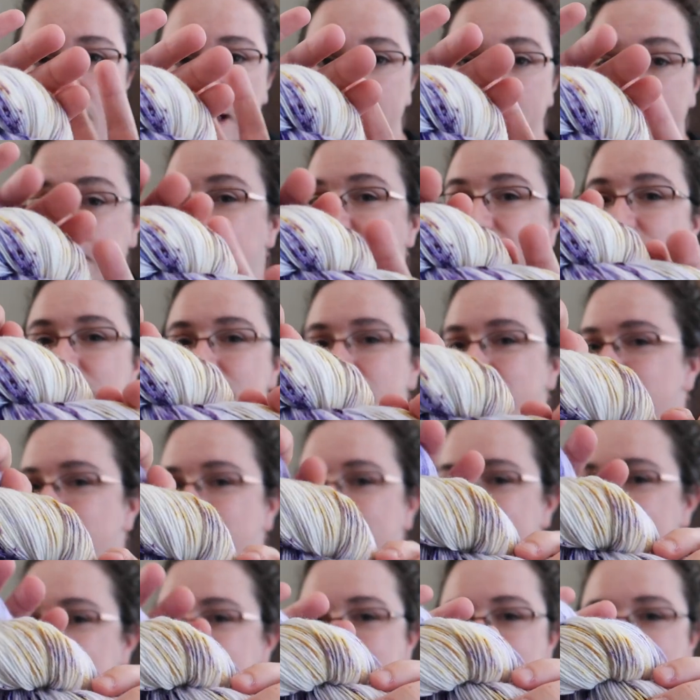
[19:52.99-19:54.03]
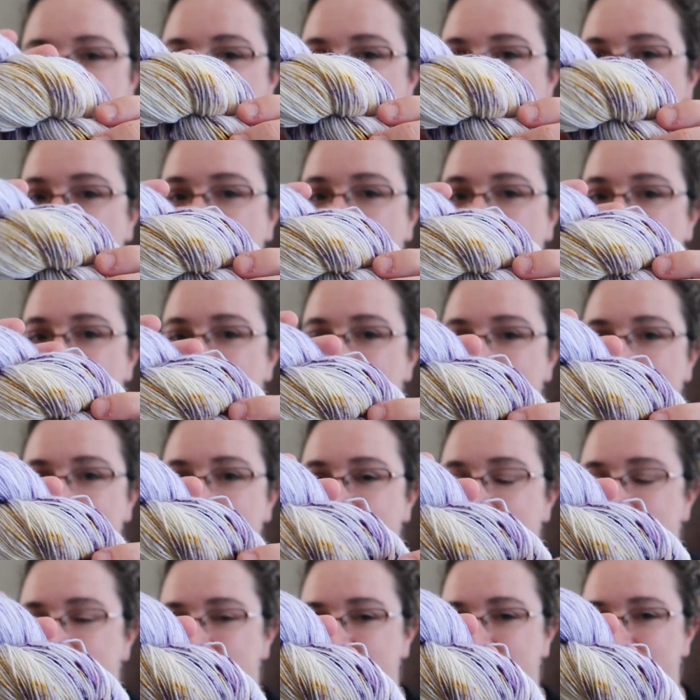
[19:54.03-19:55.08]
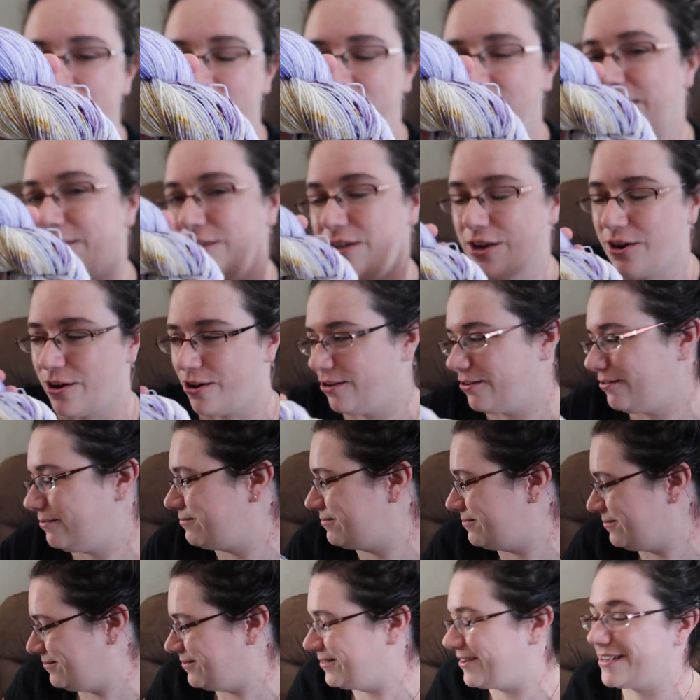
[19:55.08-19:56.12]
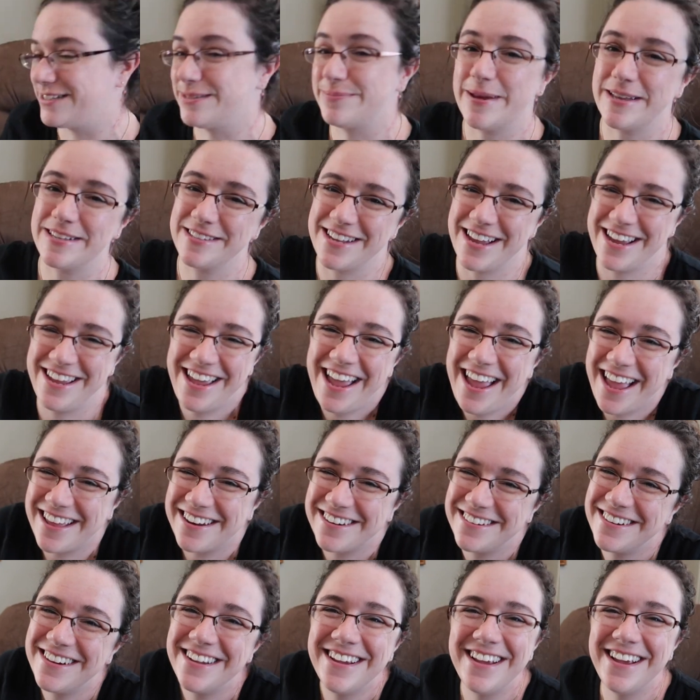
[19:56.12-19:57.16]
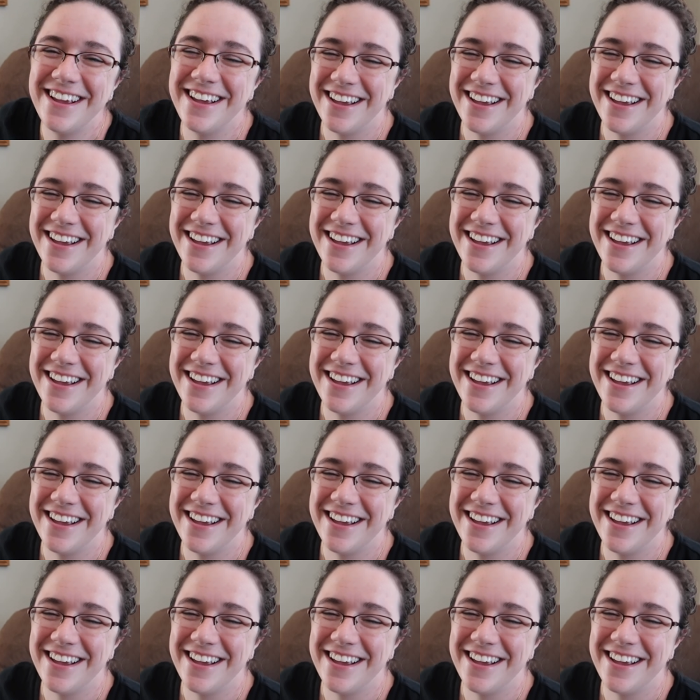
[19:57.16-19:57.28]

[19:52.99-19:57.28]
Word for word: and I just tried to convey that in the yarn as best I can.